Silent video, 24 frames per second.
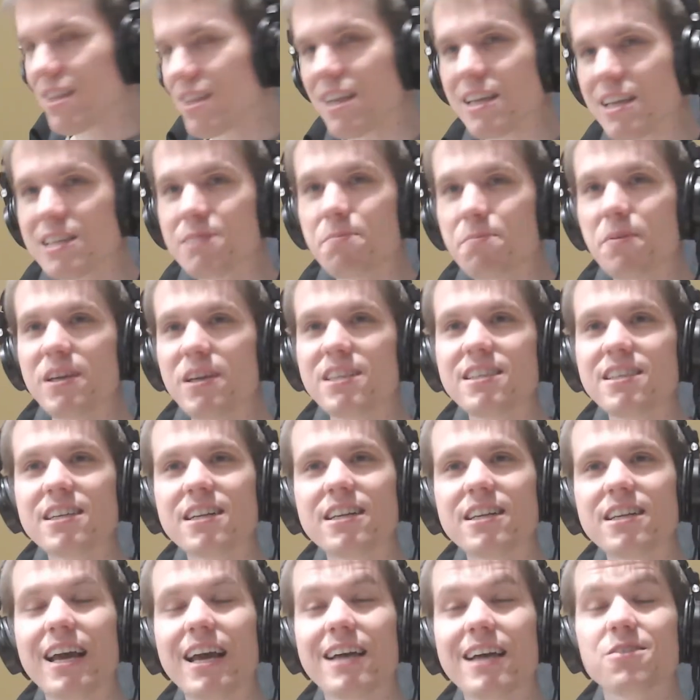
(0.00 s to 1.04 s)
it
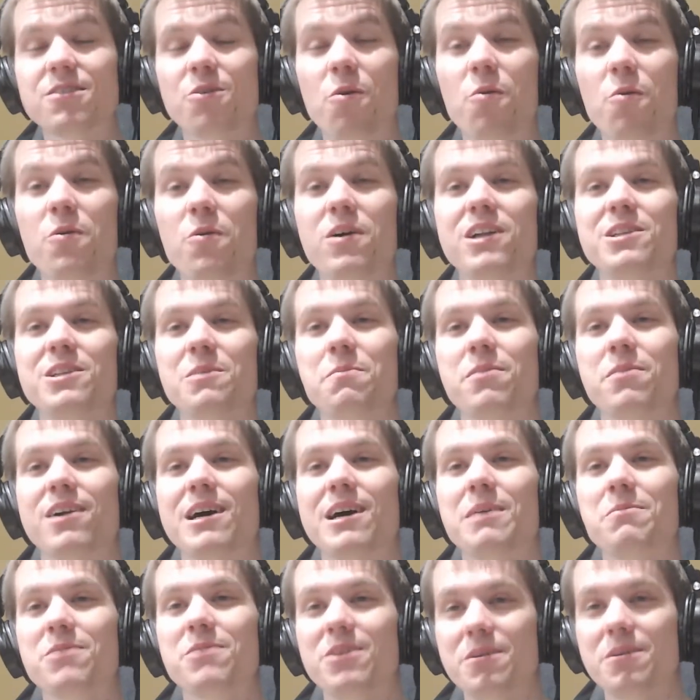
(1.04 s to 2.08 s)
basically has all of the
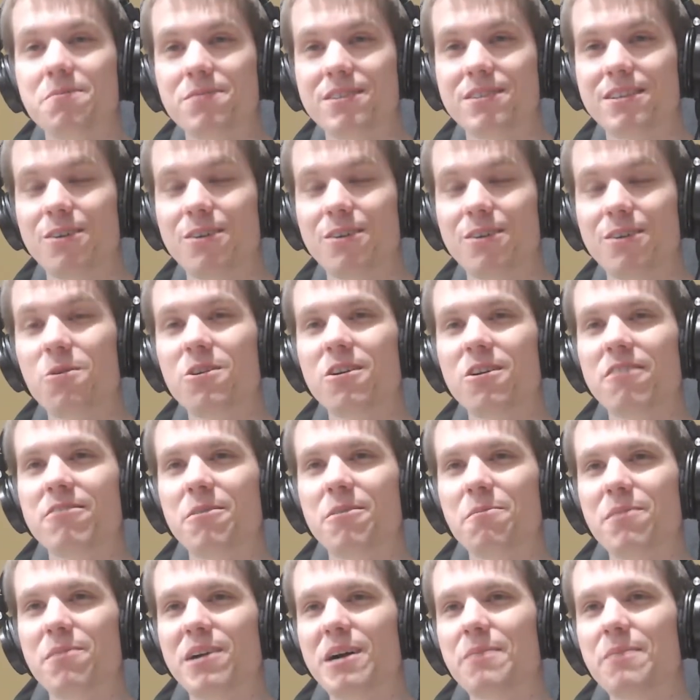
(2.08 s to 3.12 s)

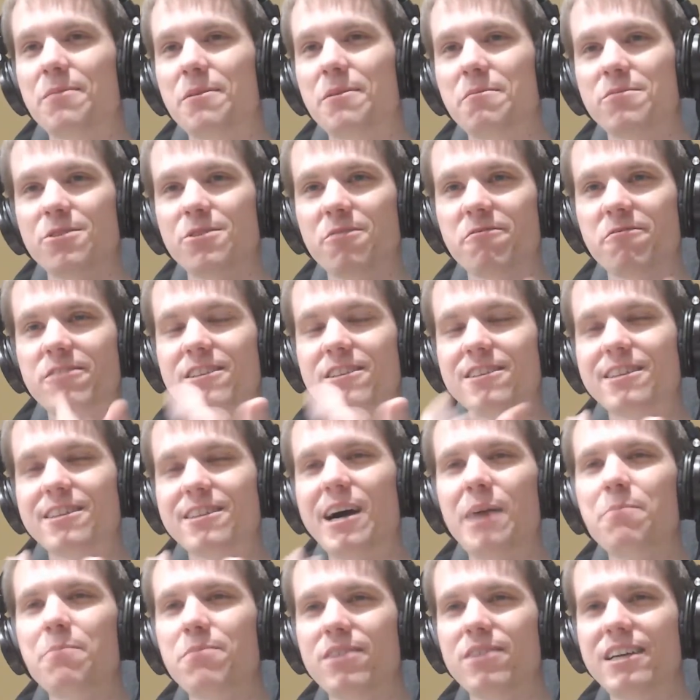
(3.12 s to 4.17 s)
problems of this
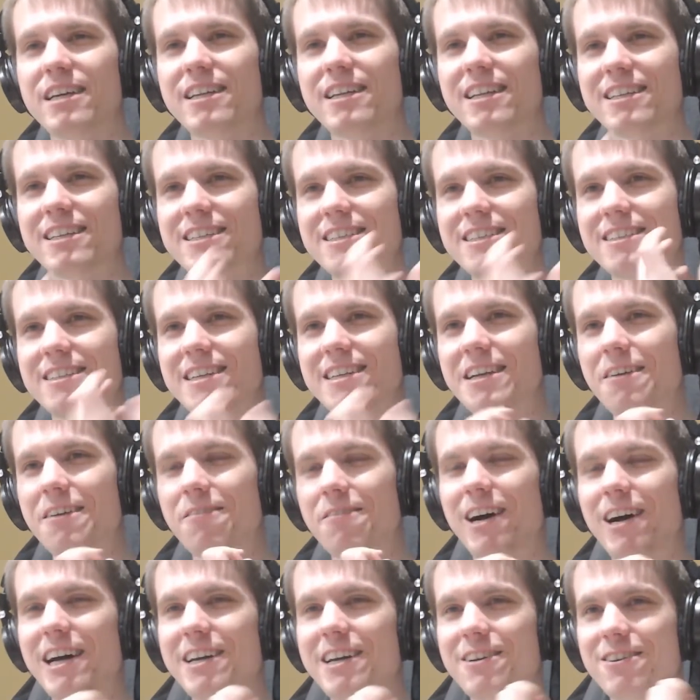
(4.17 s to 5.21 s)
coupling that is
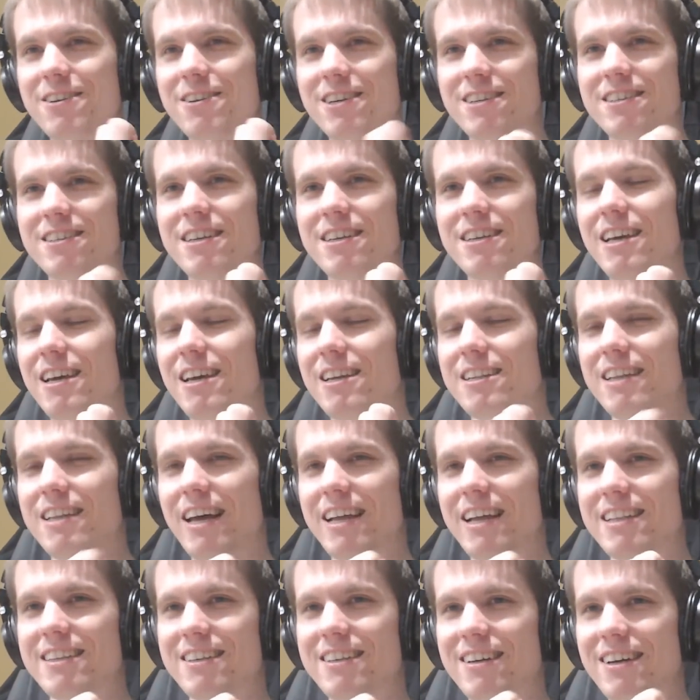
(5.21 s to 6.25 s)
required,
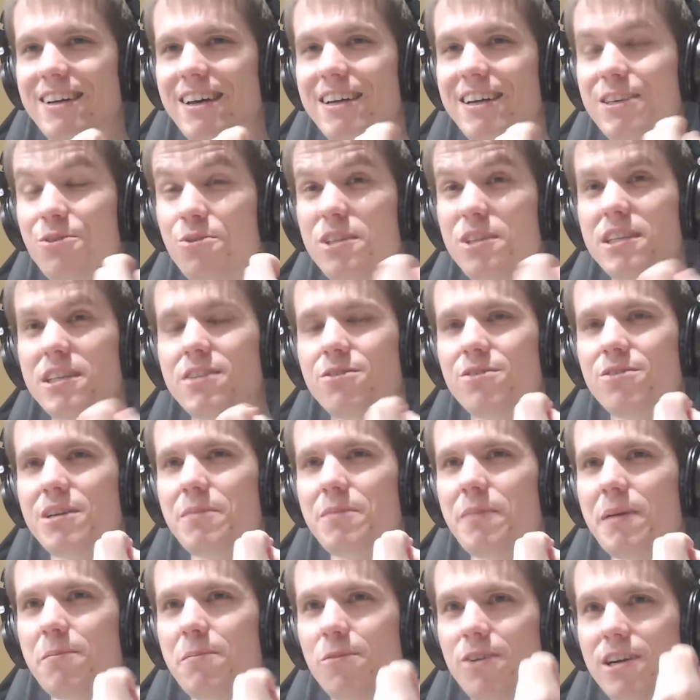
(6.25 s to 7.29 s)
that you need to
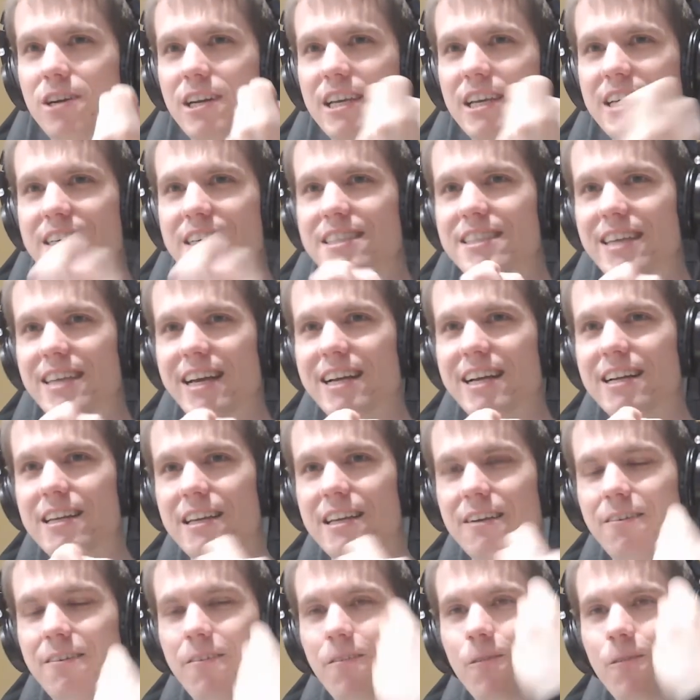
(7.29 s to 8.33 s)
remember
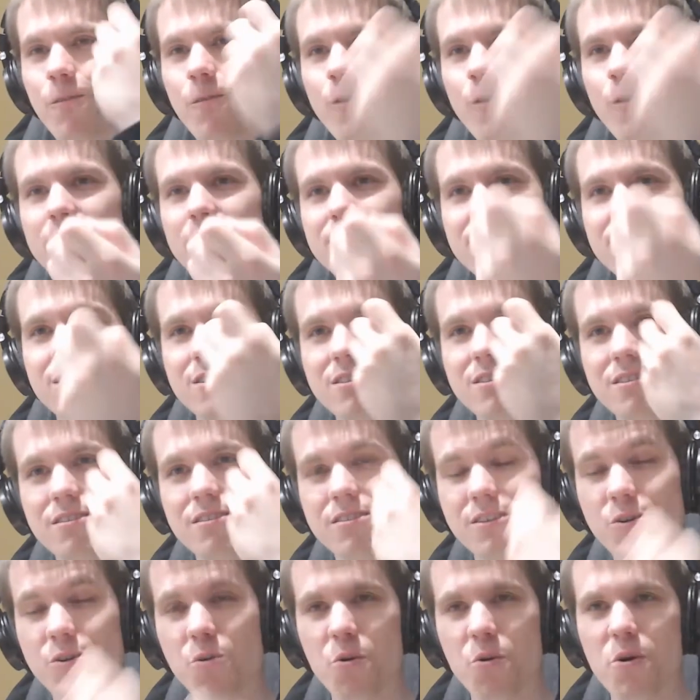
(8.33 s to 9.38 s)
exactly what
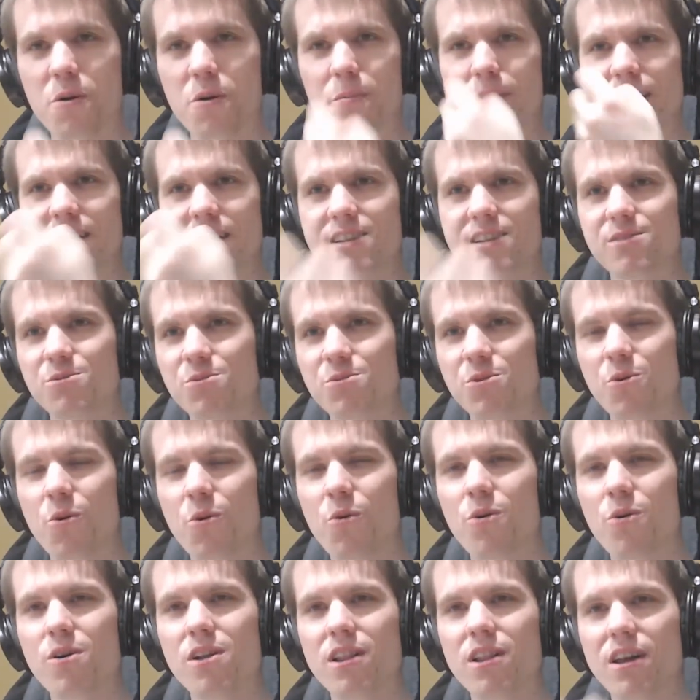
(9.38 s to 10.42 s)
callback to
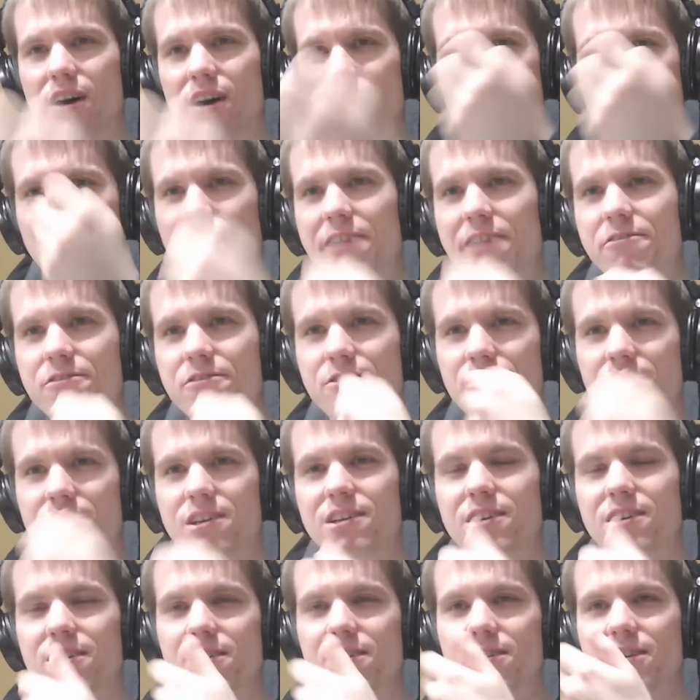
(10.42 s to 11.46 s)
call
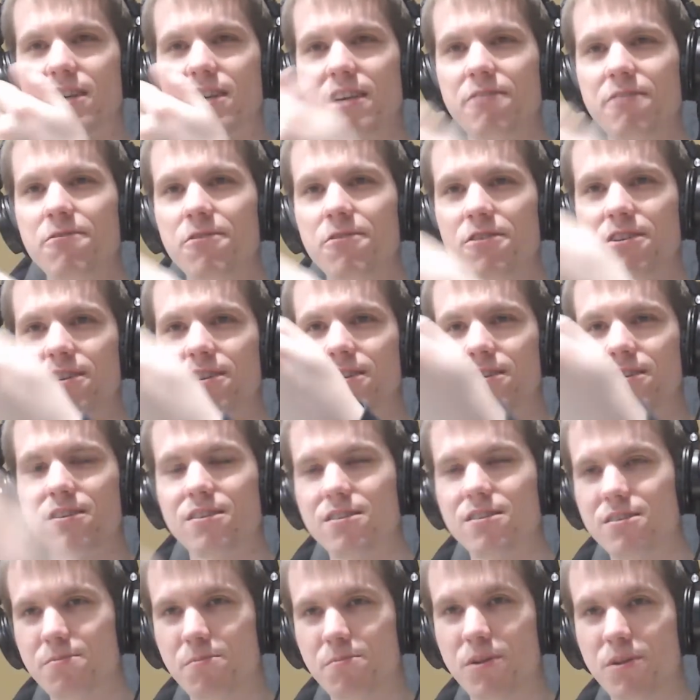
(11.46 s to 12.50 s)
after a given
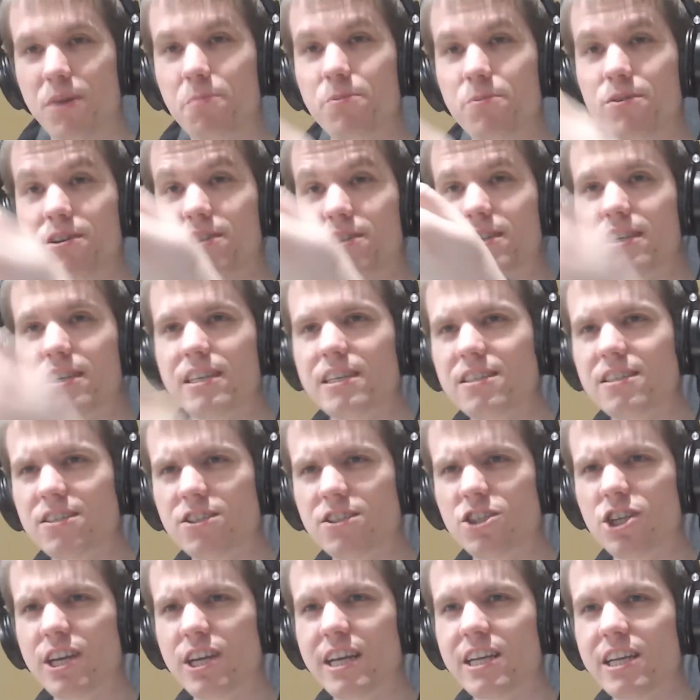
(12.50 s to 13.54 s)
property is
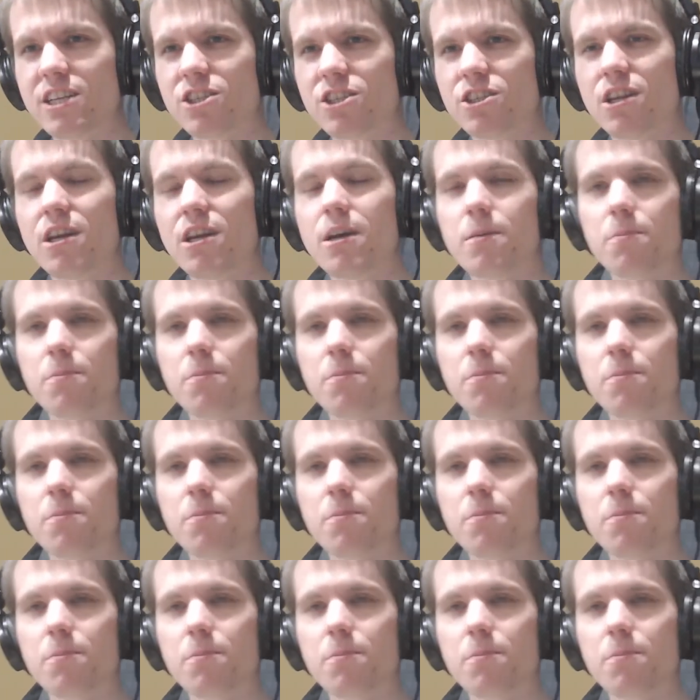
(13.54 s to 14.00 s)
changed.